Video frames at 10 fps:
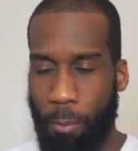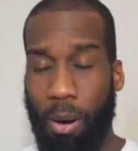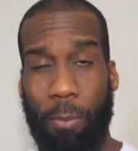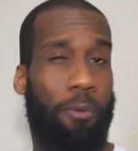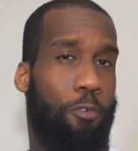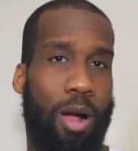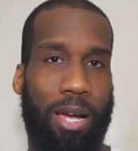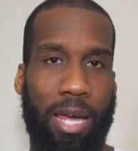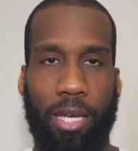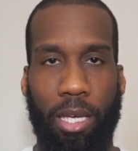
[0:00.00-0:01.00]
But before
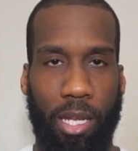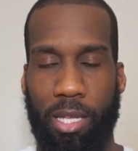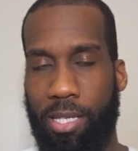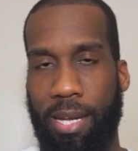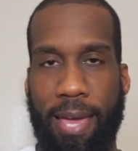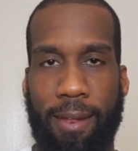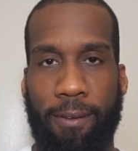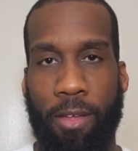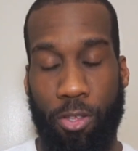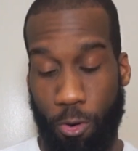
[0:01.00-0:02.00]
I kind of get into
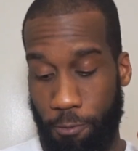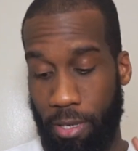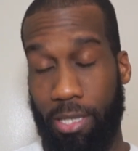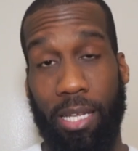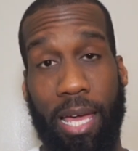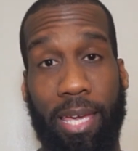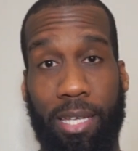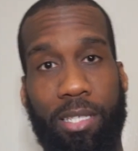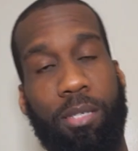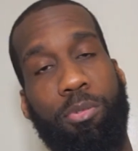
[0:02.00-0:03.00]
that, don't forget to
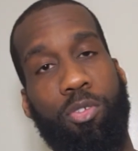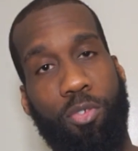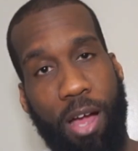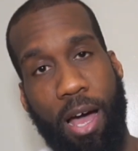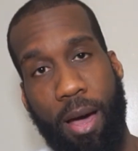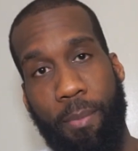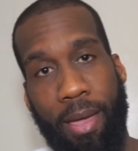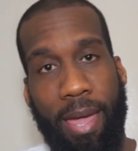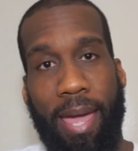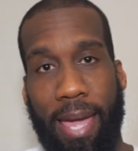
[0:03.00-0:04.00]
like, subscribe,
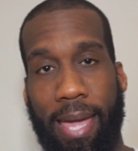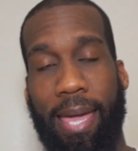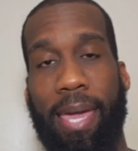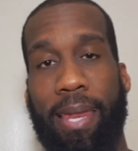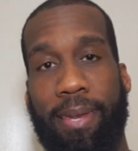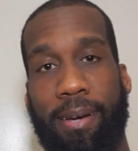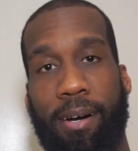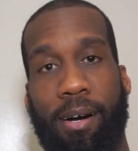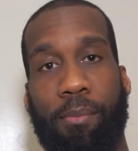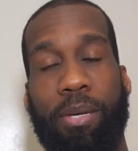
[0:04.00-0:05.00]
and
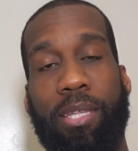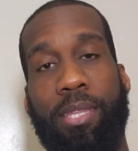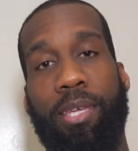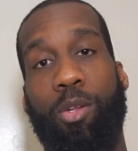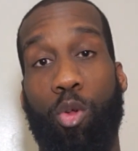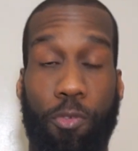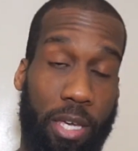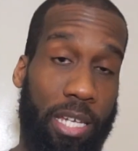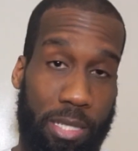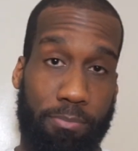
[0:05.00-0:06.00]
hit the
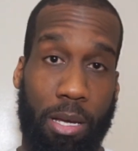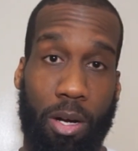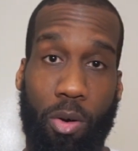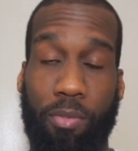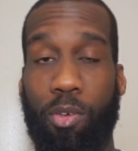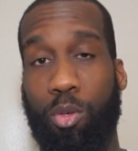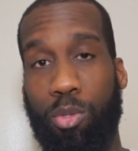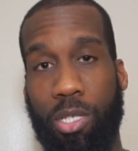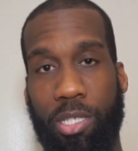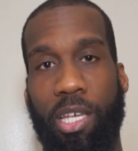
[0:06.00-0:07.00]
notification bell if you're
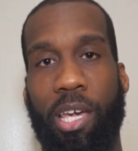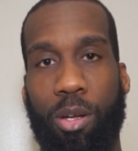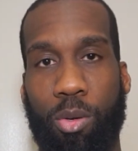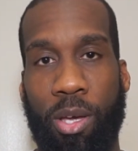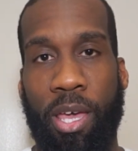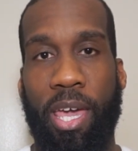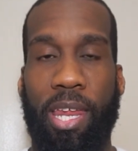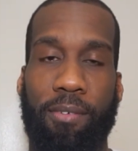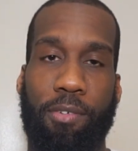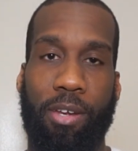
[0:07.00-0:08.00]
new to the channel.
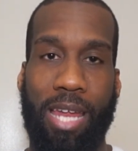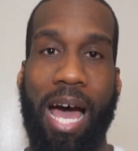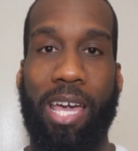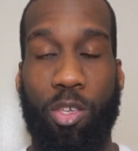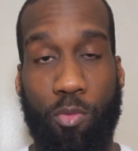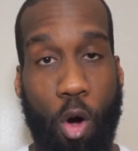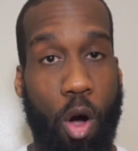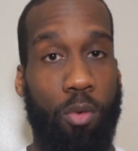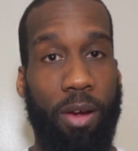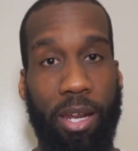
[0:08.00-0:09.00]
And if you're not and you've
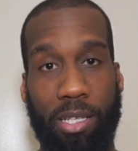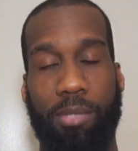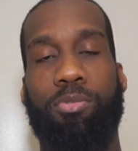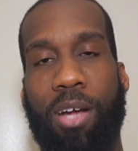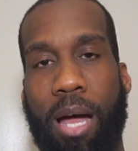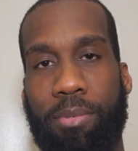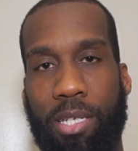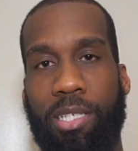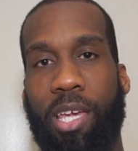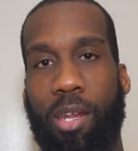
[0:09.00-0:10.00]
already subscribed to
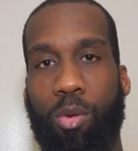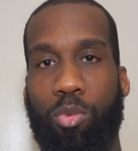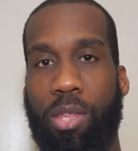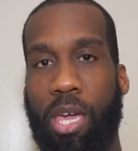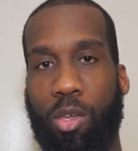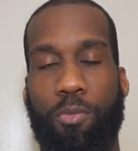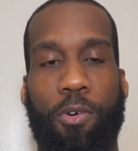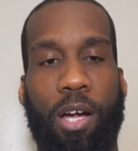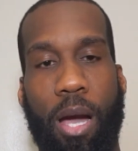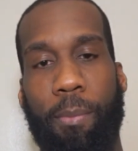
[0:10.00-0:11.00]
the channel, thank you
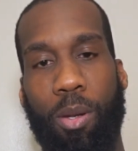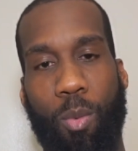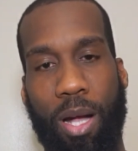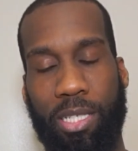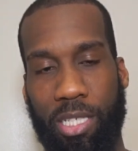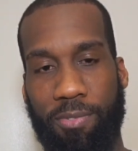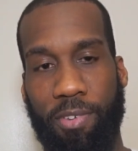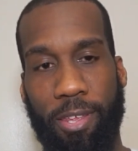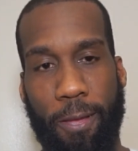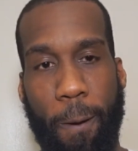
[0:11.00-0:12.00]
for coming to watch this
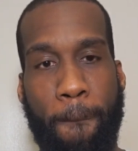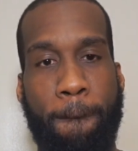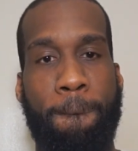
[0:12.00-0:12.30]
video.